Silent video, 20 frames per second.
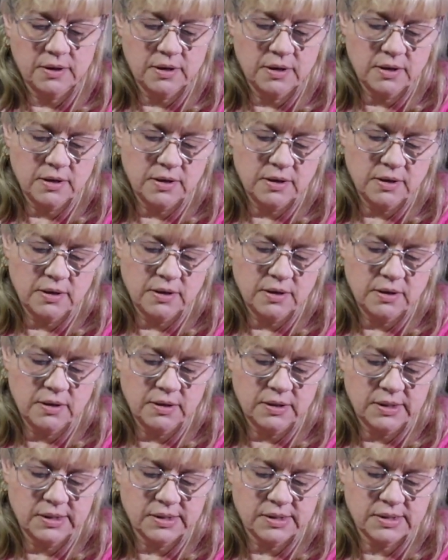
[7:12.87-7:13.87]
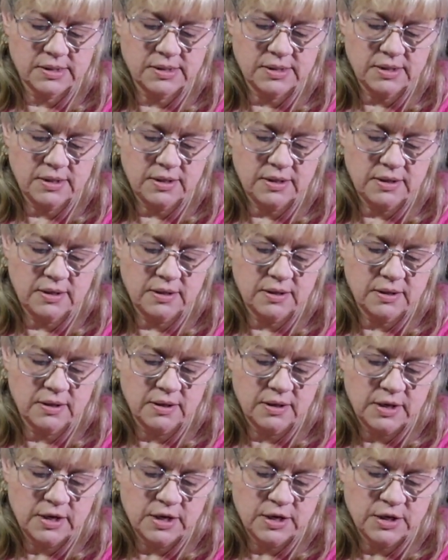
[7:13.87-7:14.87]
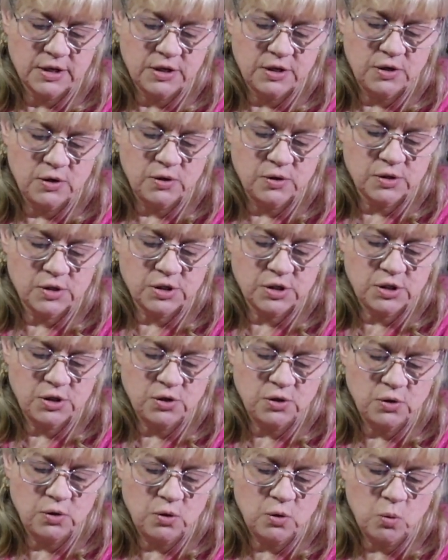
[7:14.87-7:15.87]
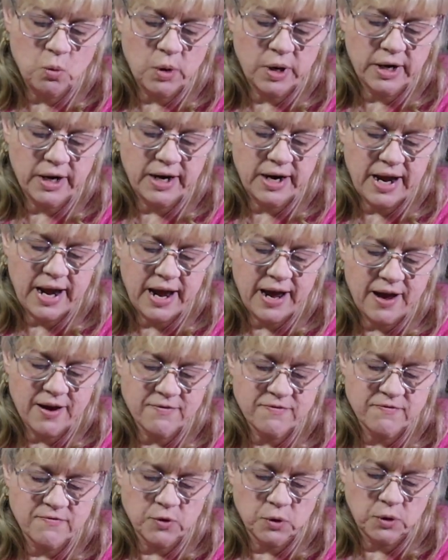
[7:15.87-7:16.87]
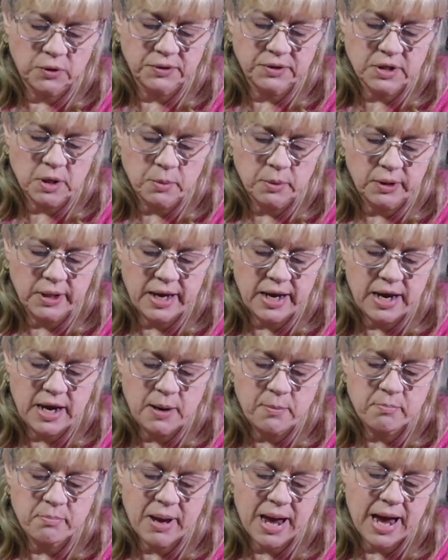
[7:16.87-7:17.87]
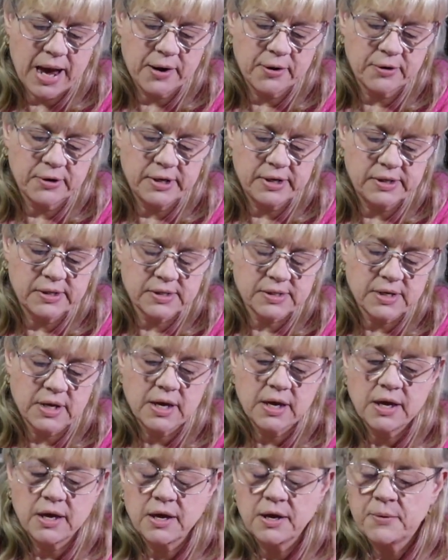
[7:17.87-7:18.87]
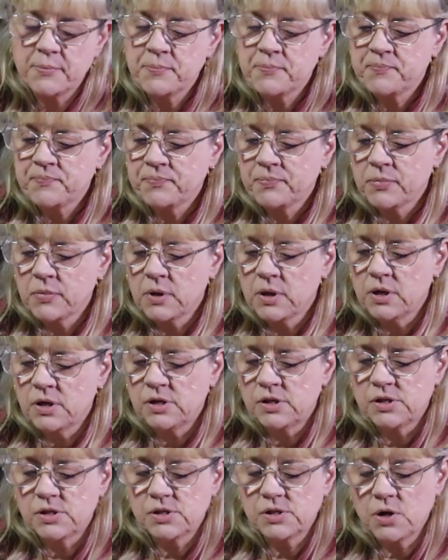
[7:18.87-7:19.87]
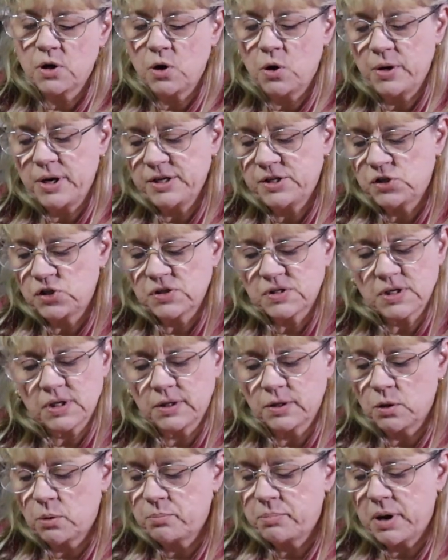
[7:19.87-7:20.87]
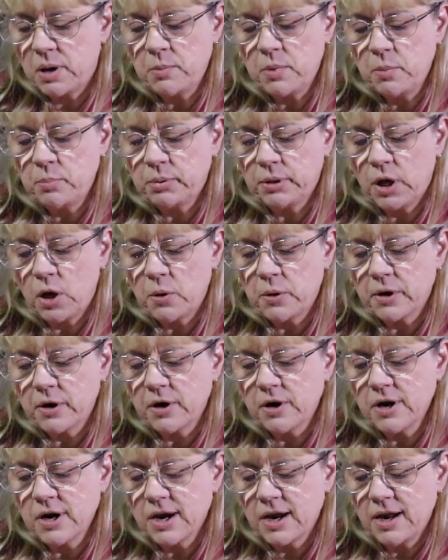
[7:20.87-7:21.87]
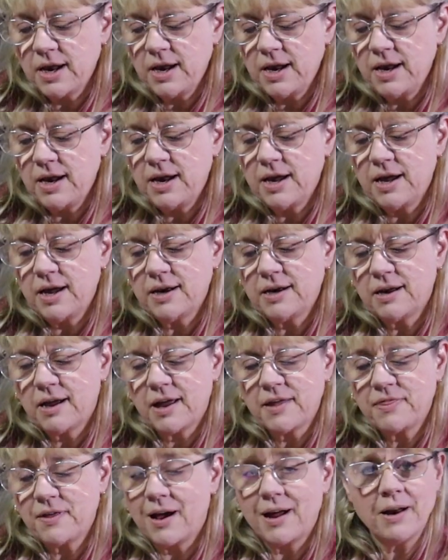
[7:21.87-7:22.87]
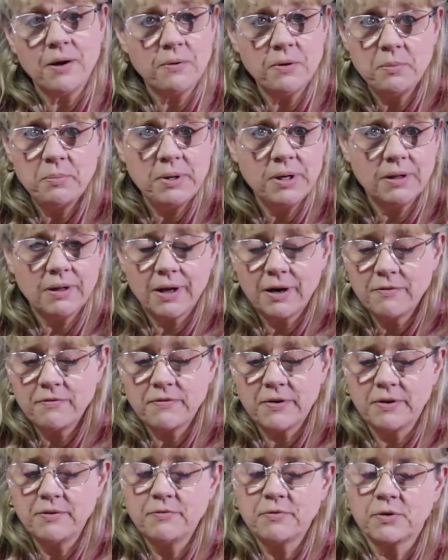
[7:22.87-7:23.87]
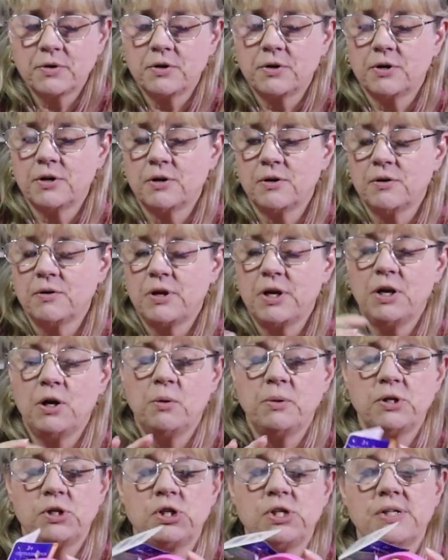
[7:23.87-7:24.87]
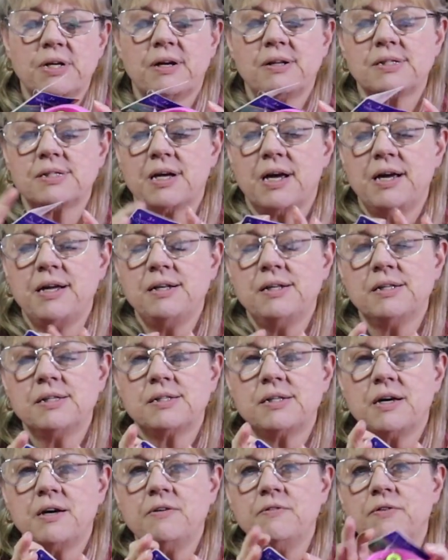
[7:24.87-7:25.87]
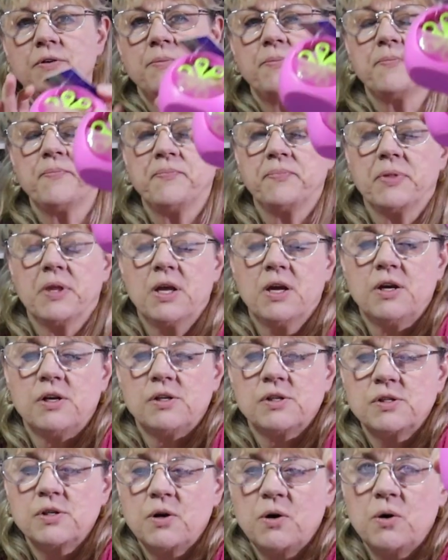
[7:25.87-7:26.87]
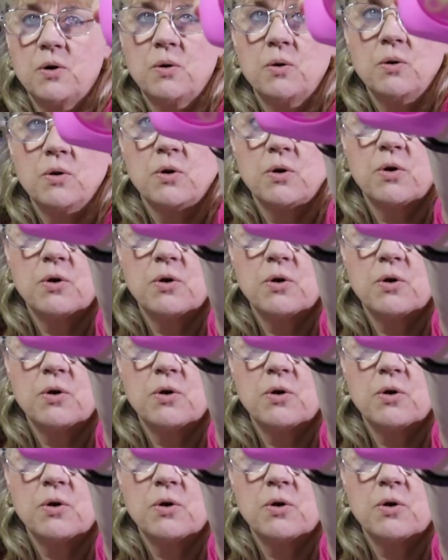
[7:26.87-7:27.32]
let's see, use 2 1.5 volt AA batteries. So it's just a little bubble blower, and I thought it would be a lot of fun for her, when she's outside and stuff. So